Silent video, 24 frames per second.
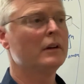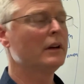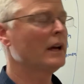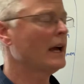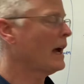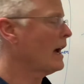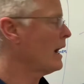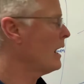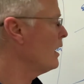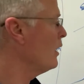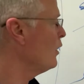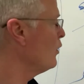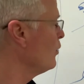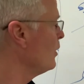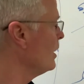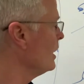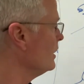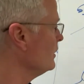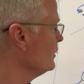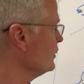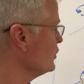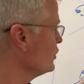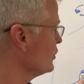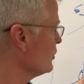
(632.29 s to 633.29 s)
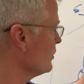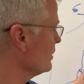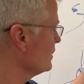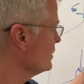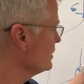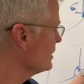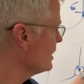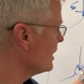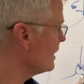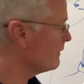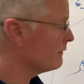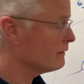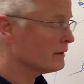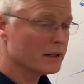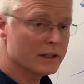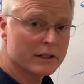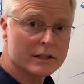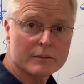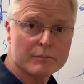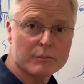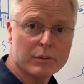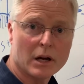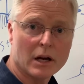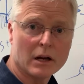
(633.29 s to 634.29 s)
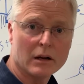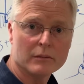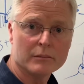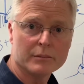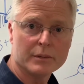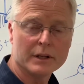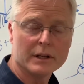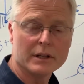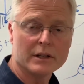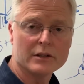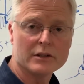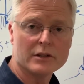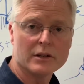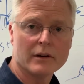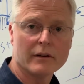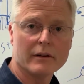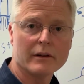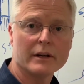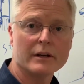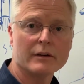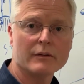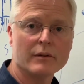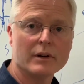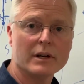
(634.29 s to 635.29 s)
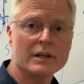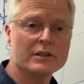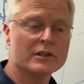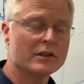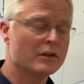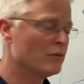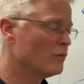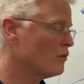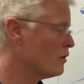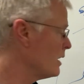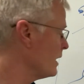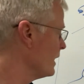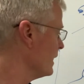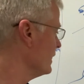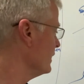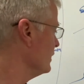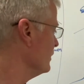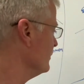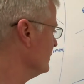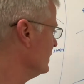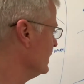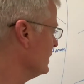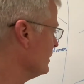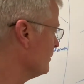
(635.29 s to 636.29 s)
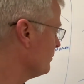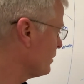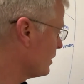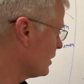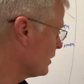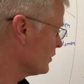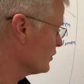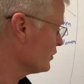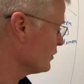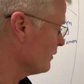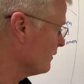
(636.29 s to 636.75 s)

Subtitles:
how well does your esophagus pump, and is there any reason why you need a partial